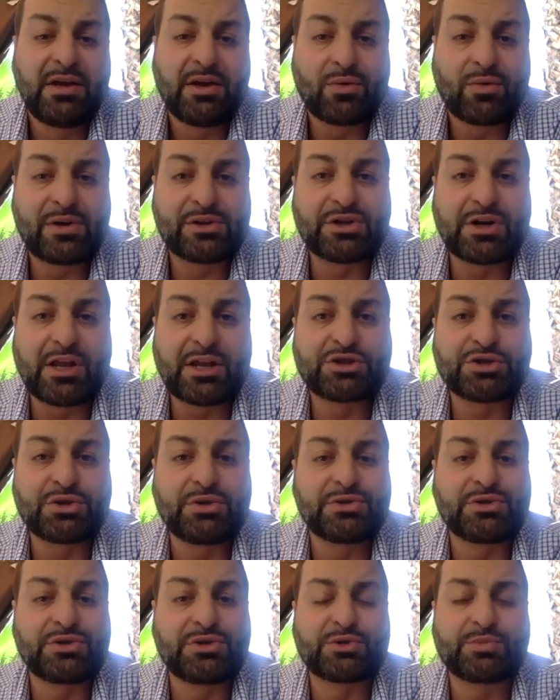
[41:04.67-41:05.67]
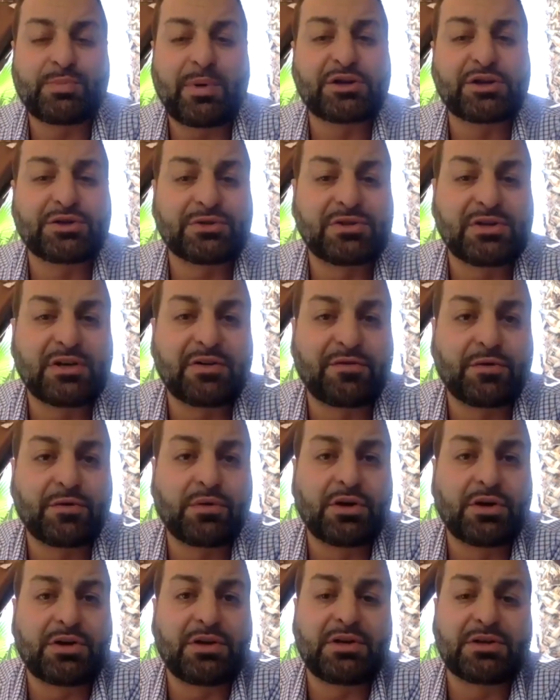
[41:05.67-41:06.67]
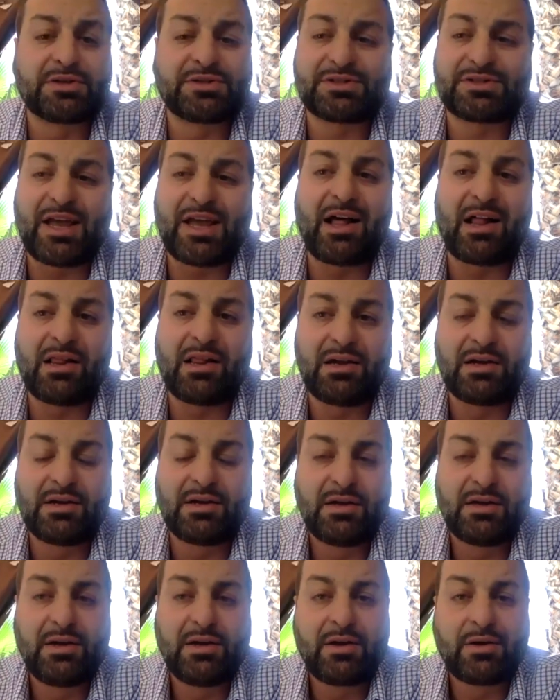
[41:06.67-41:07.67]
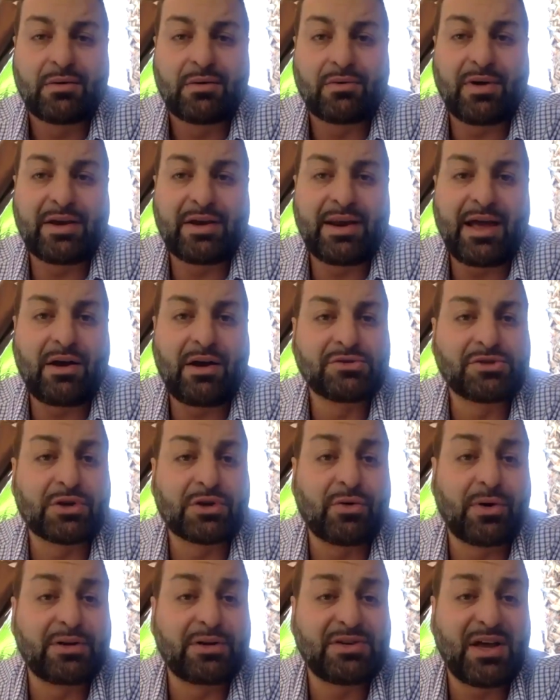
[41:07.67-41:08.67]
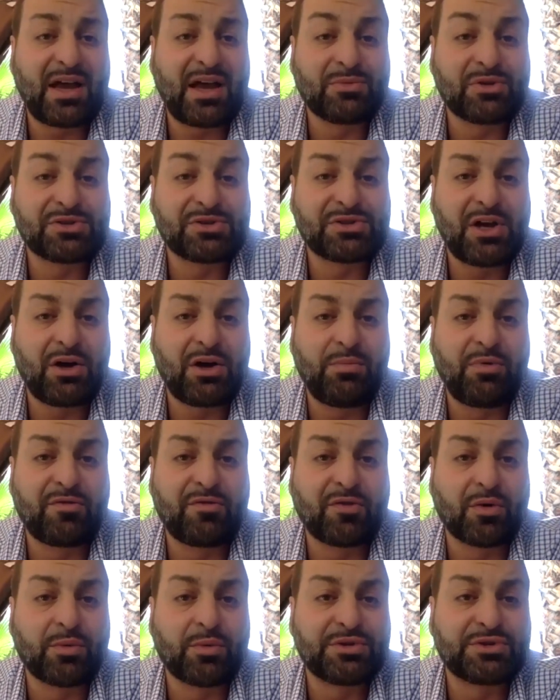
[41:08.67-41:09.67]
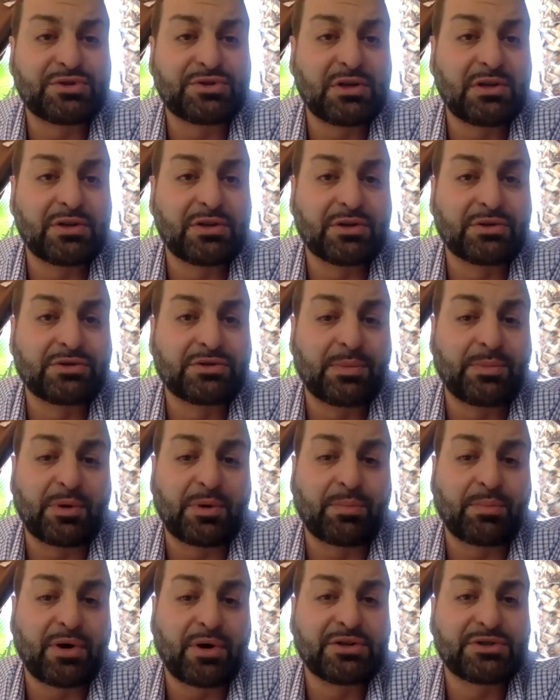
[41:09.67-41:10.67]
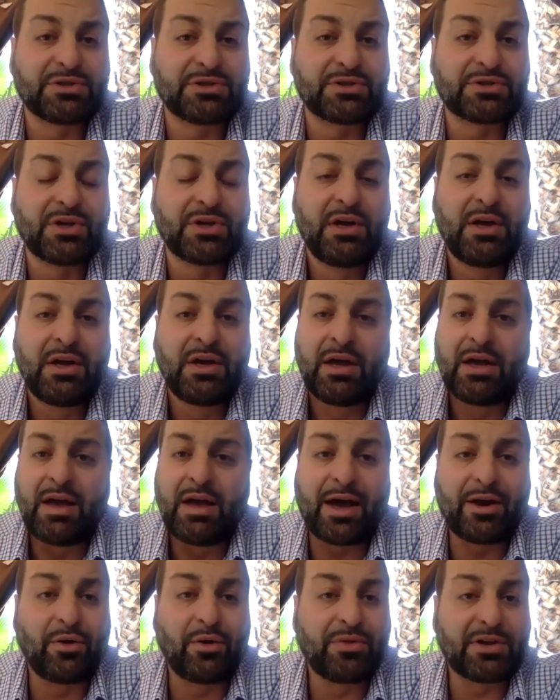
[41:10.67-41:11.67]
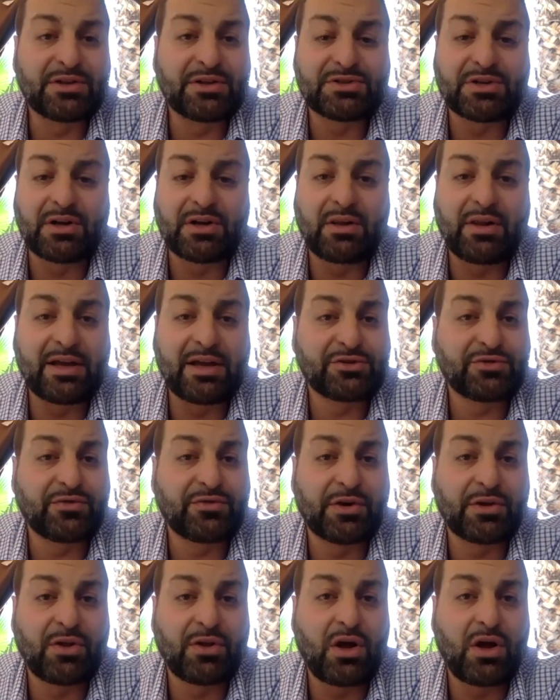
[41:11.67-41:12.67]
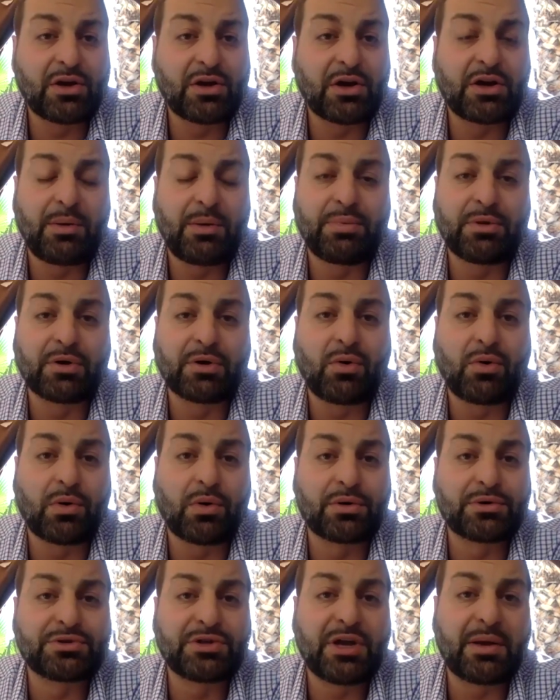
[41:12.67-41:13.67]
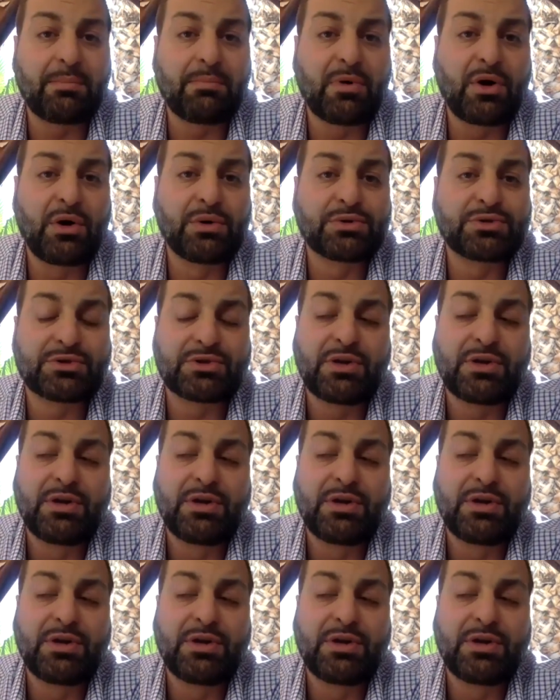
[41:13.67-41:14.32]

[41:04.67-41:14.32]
Residential is his specialty. If you're looking to sell, right now is a great time to sell before we see a little dip in prices. I don't think it's going to last very long, a couple of quarters at most.